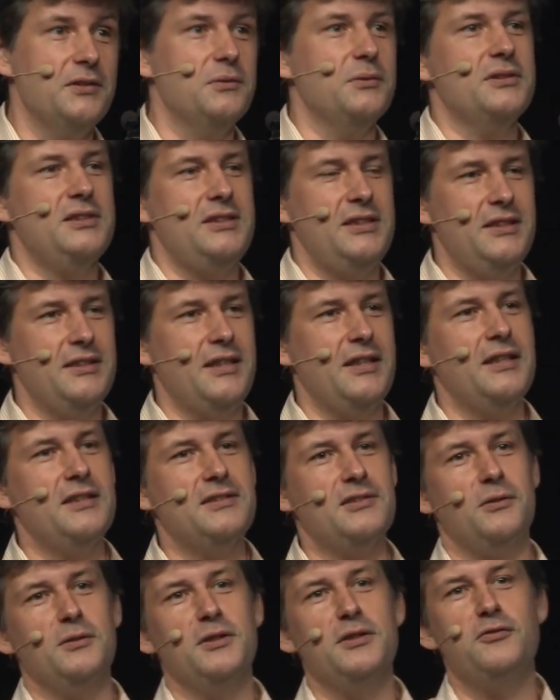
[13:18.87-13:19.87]
you will see that
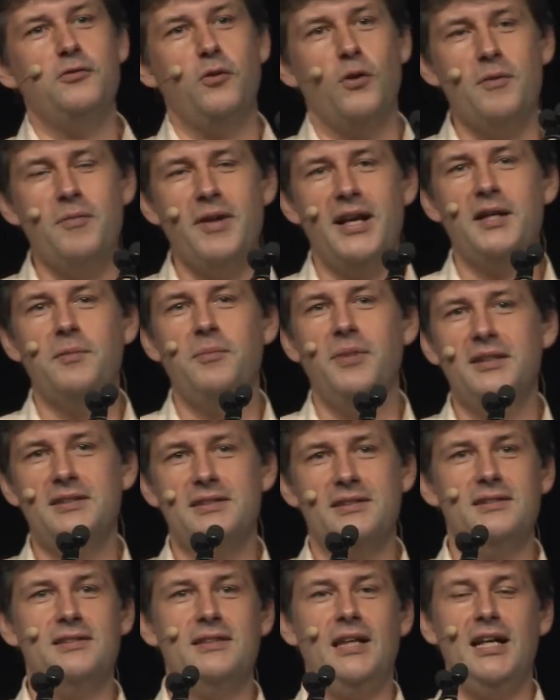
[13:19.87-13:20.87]
it's only four
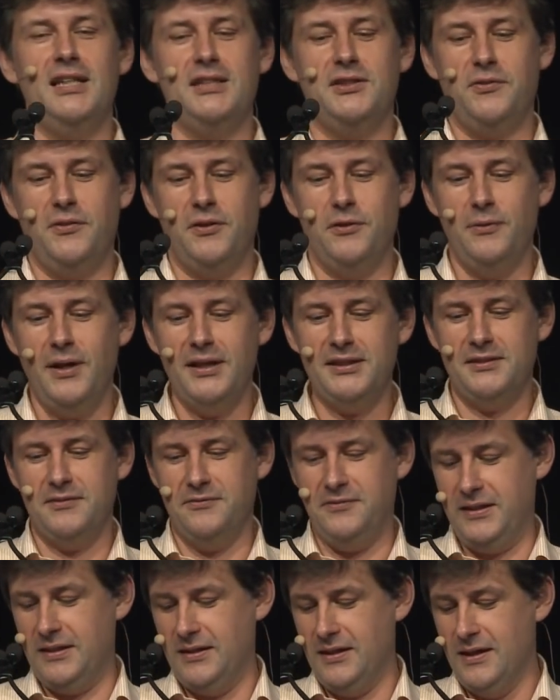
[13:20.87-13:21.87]
megabytes in size
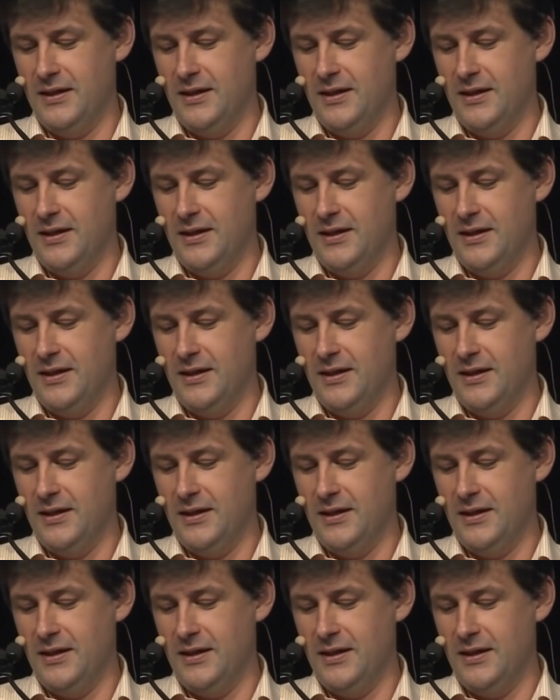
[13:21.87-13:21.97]
of it.